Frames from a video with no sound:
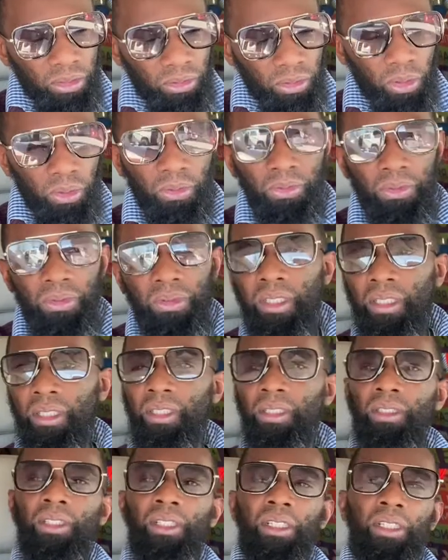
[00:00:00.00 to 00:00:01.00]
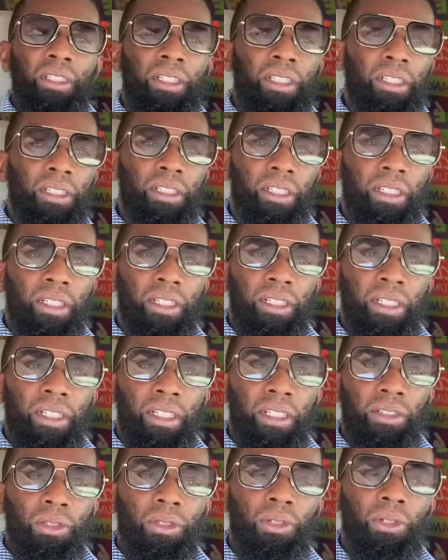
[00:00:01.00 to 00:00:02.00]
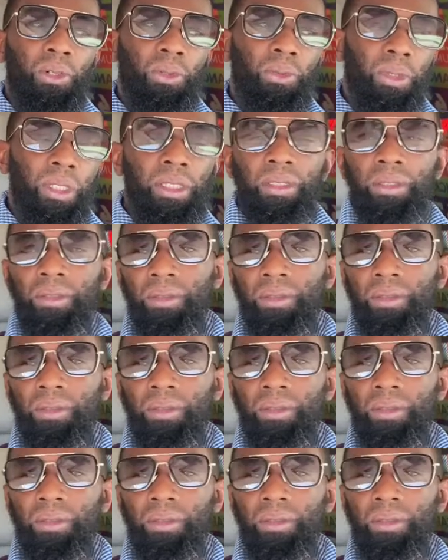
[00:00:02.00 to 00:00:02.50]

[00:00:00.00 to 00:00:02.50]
growth, and you're going to win.